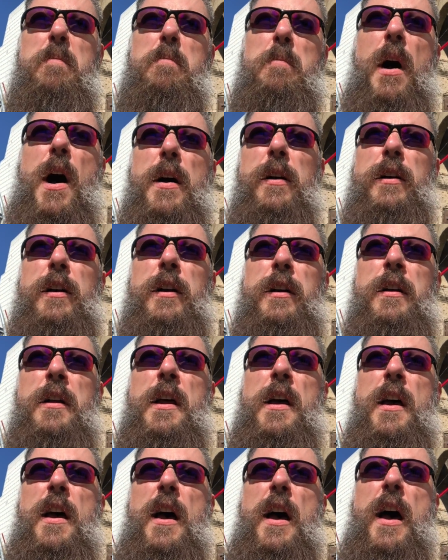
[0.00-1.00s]
modern,
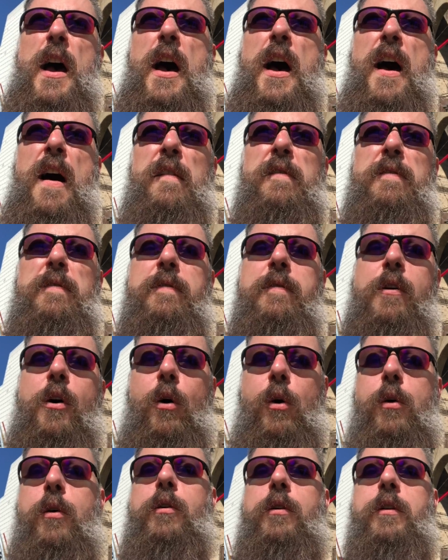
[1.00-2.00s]
half
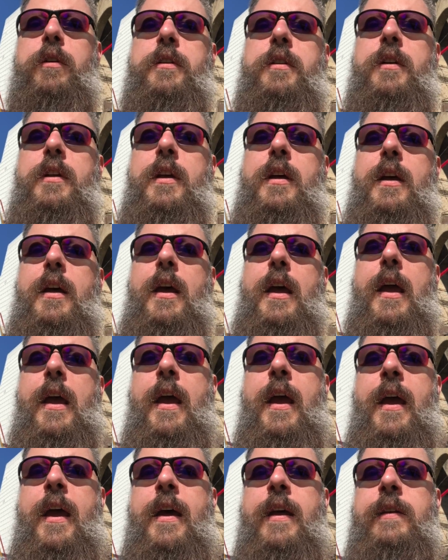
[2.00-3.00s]
old,
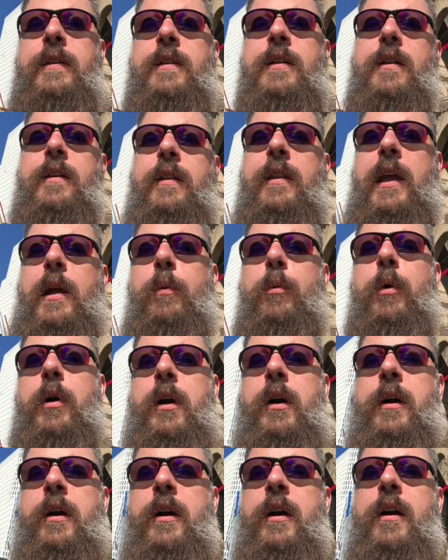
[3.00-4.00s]
and they
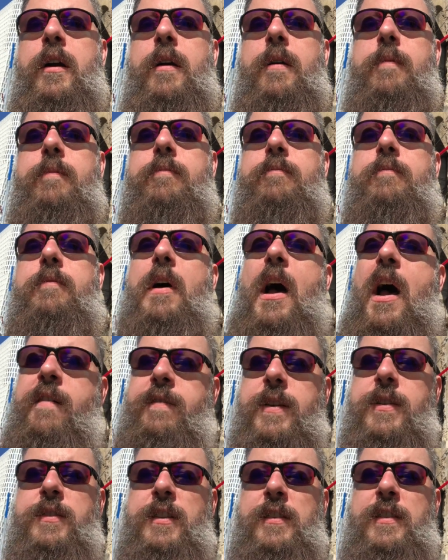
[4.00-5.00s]
were
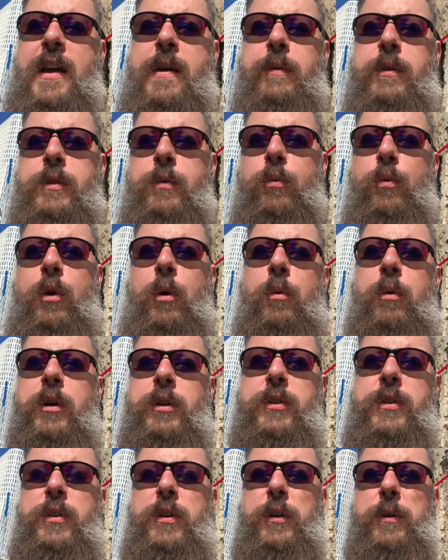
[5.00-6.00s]
obviously damaged in World War
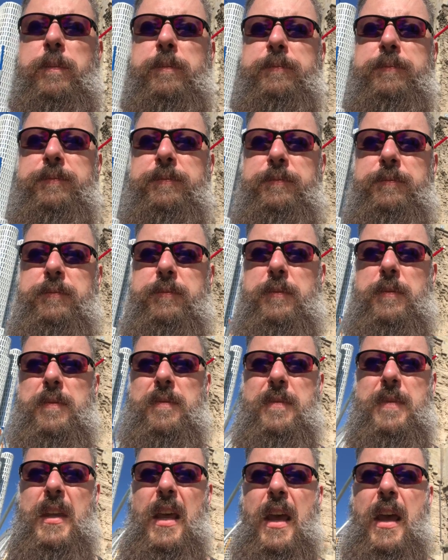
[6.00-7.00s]
II.
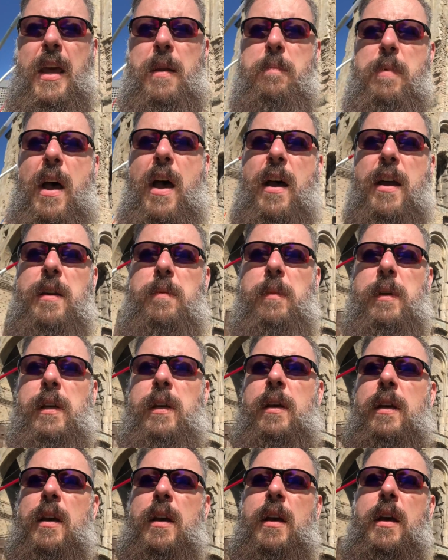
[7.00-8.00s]
And behind
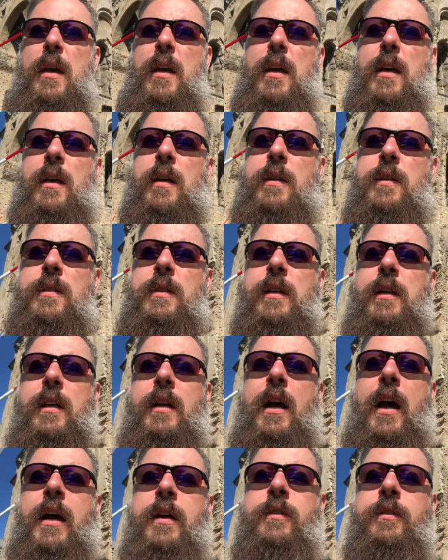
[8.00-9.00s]
me is the
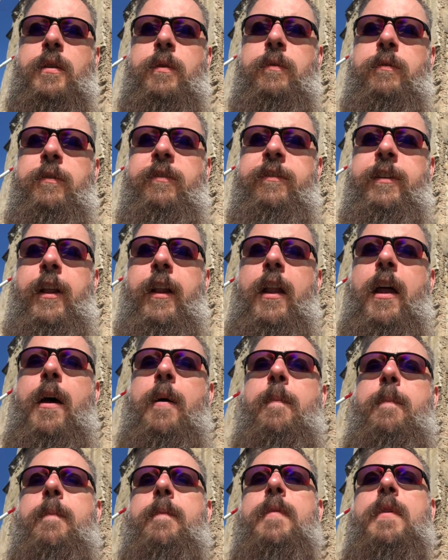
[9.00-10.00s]
Kaiser
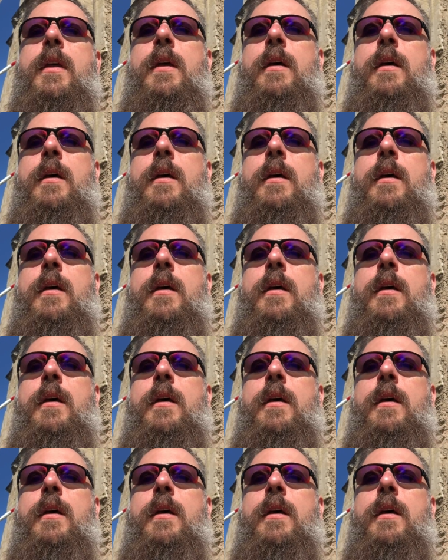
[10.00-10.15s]
Wilhelm